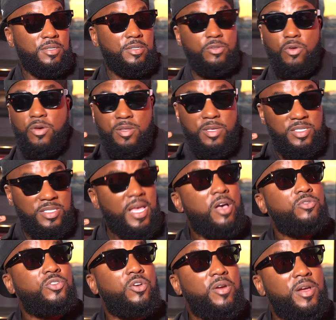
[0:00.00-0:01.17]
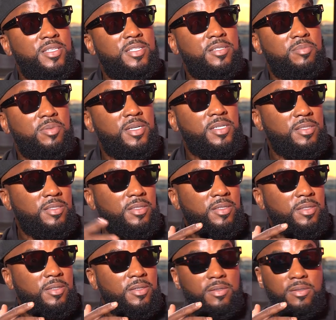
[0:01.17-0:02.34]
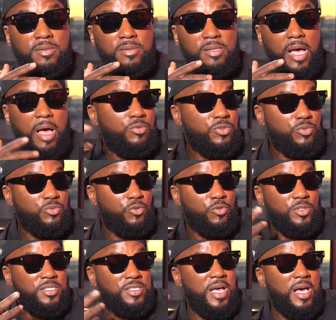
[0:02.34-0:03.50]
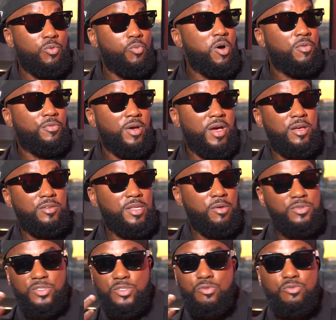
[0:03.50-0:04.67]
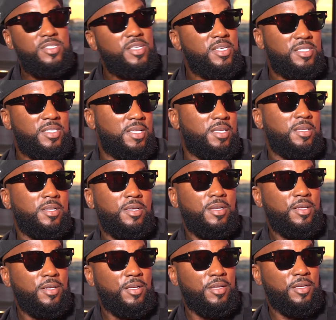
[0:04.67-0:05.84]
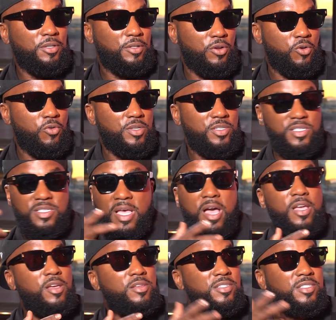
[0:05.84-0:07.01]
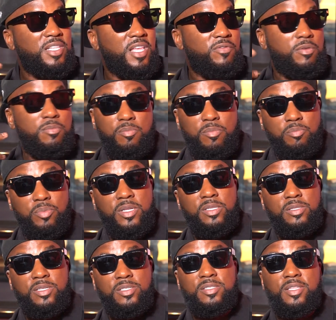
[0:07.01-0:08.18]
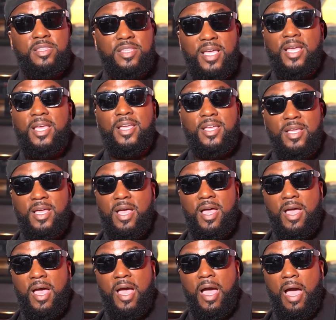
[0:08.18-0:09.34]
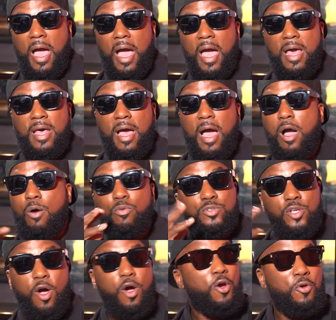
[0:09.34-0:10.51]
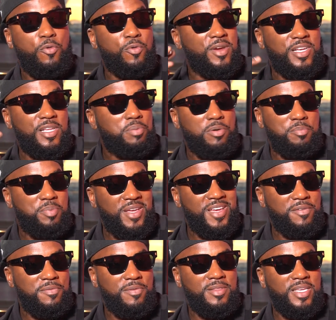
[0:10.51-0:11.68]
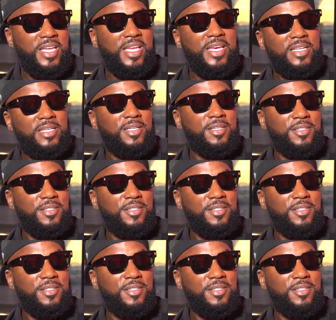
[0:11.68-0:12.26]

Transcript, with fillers: you know, it, it sounds crazy, but yeah, I was Cristal and waffle house. I was two sixty. Yeah, you know, and just out here just living. But this is the thing. I I was already prepared for the end.